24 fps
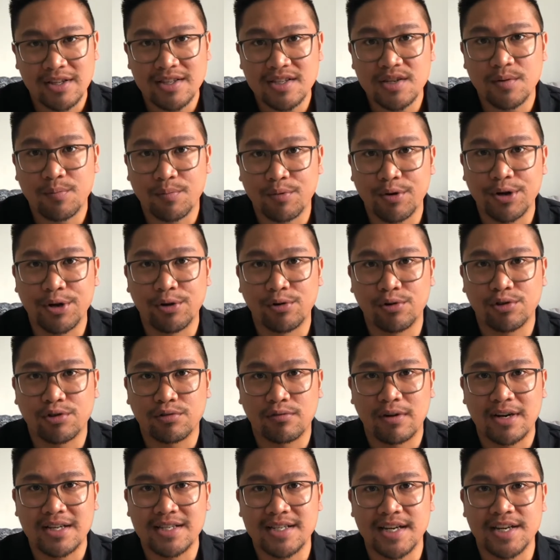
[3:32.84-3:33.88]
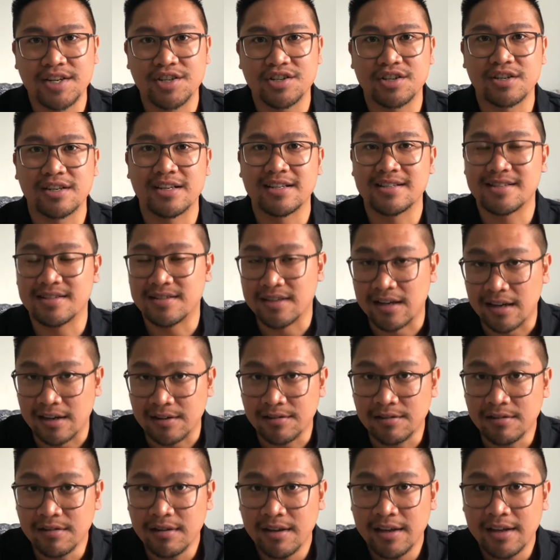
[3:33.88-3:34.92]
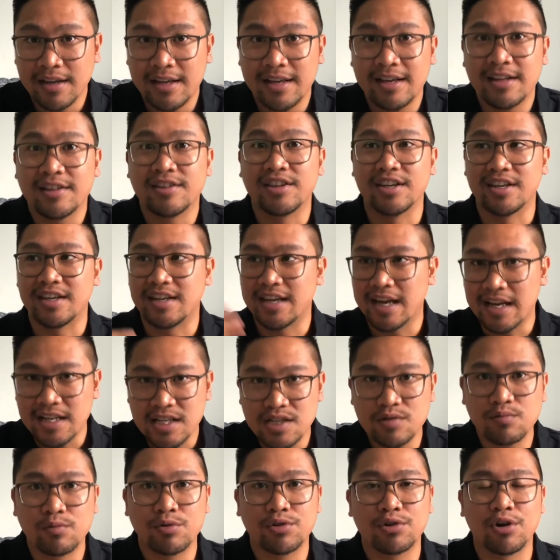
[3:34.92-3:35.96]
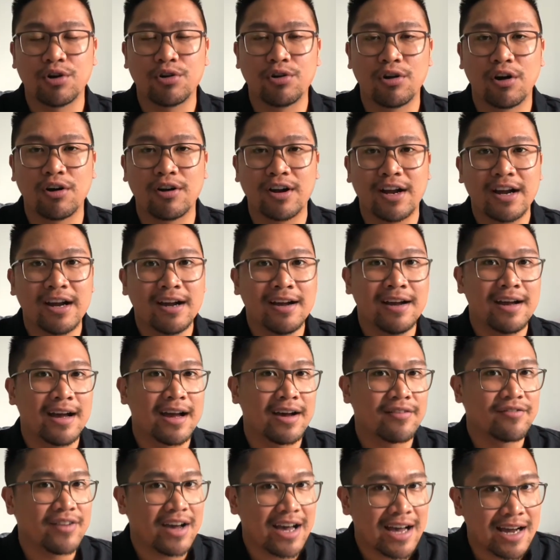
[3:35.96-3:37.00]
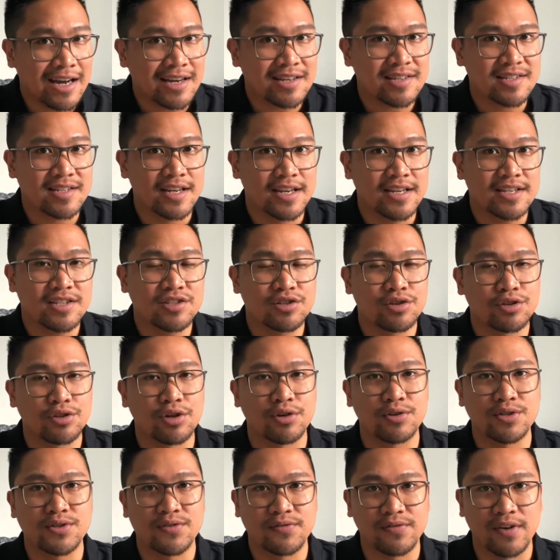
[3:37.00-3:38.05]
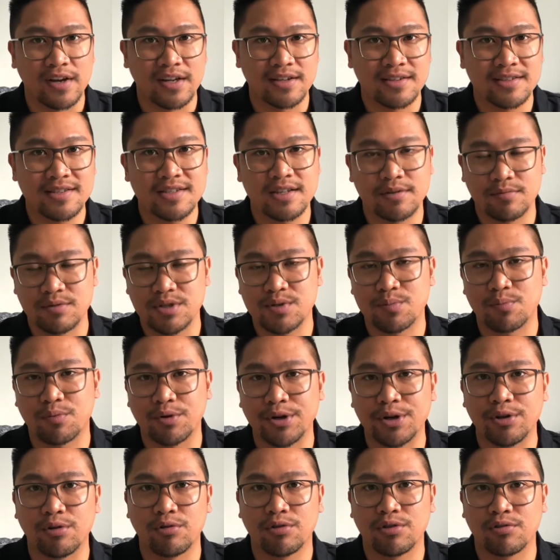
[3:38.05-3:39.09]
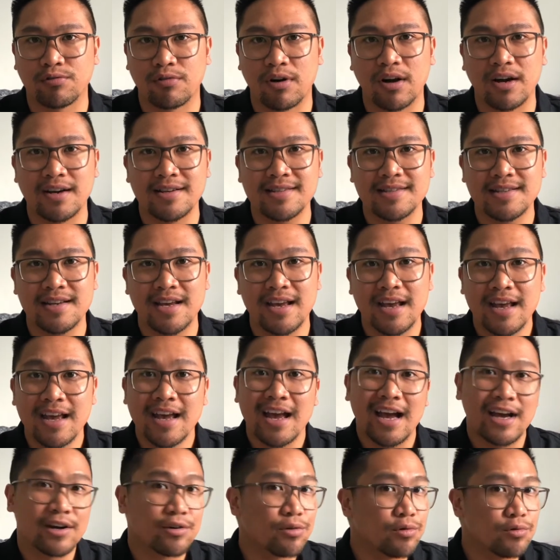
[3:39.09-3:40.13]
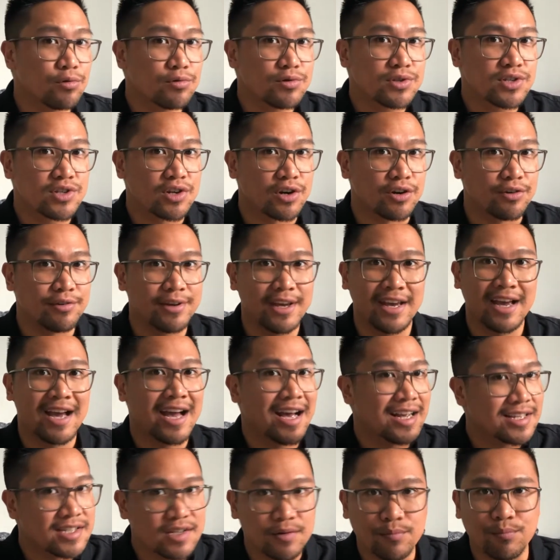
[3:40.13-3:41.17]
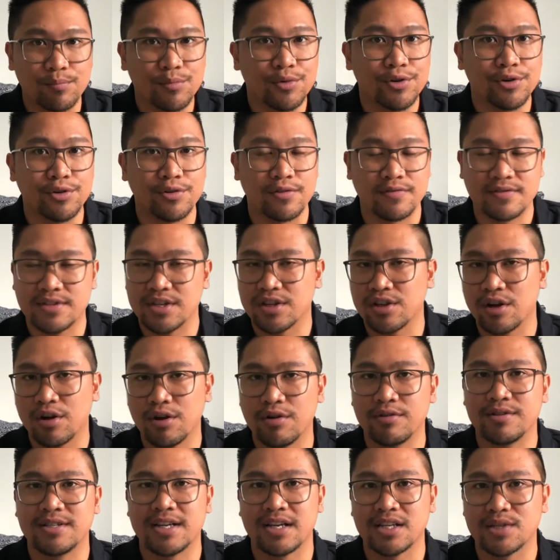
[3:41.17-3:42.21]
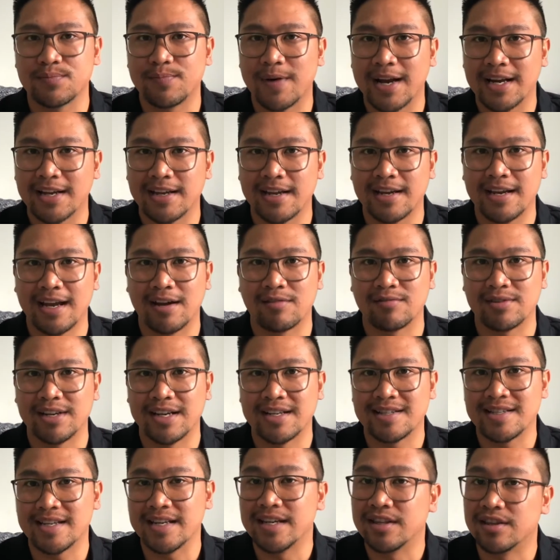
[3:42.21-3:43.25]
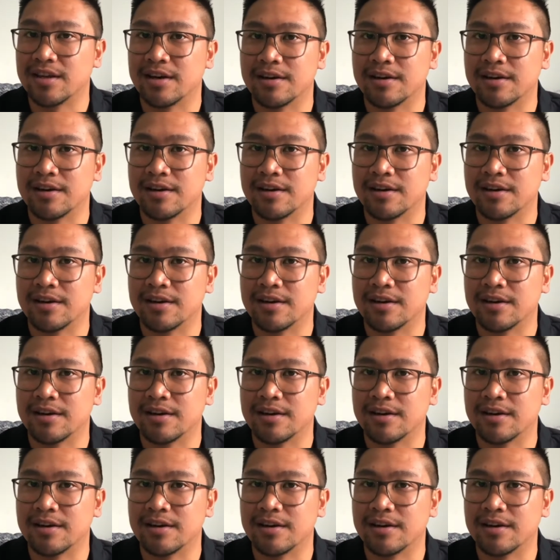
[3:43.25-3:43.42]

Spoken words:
a pre-authorization is done, the guest will no longer have access to those funds that was pre-authorized, and also it hasn't moved to the hotel's bank account yet either.